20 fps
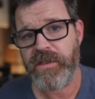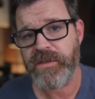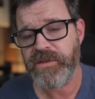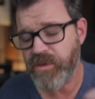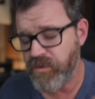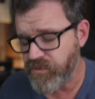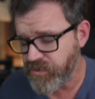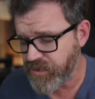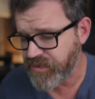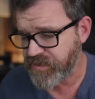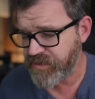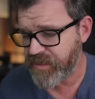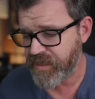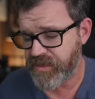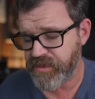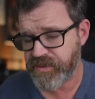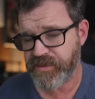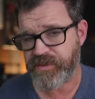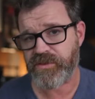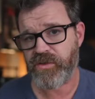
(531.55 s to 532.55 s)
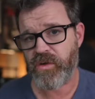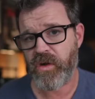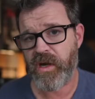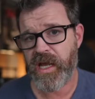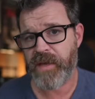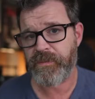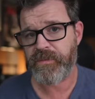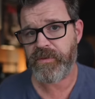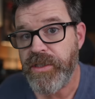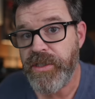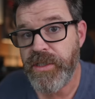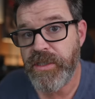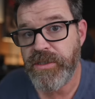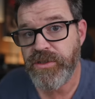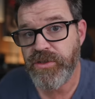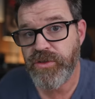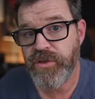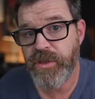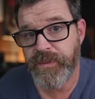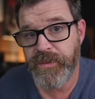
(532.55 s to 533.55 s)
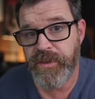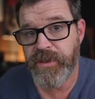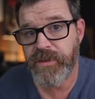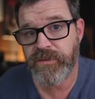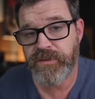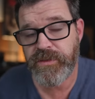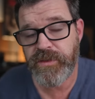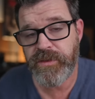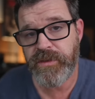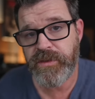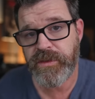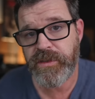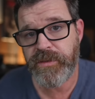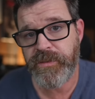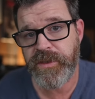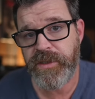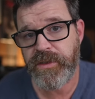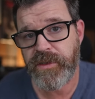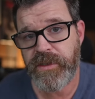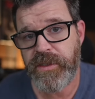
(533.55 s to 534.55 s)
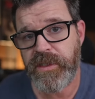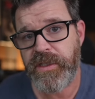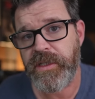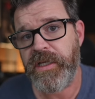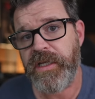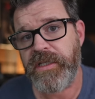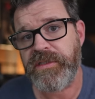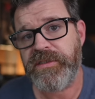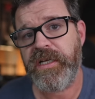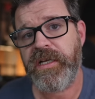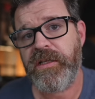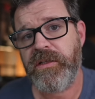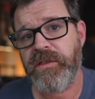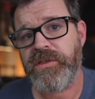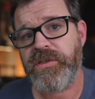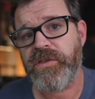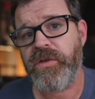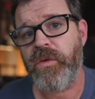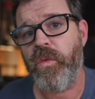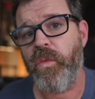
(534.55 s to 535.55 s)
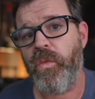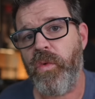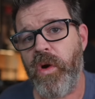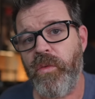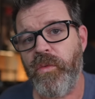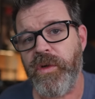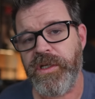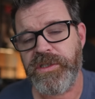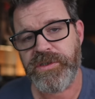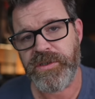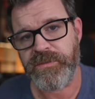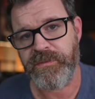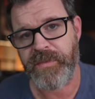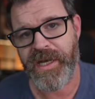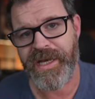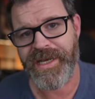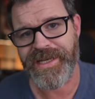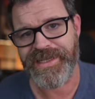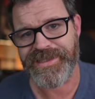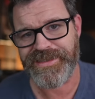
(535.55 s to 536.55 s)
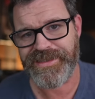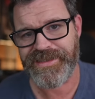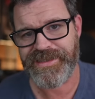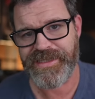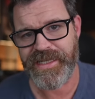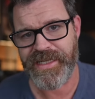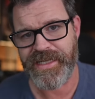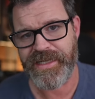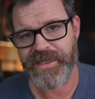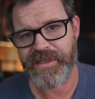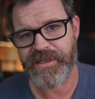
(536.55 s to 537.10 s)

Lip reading: Don't just say this is crap. Contribute to the community and tell us what we should buy instead.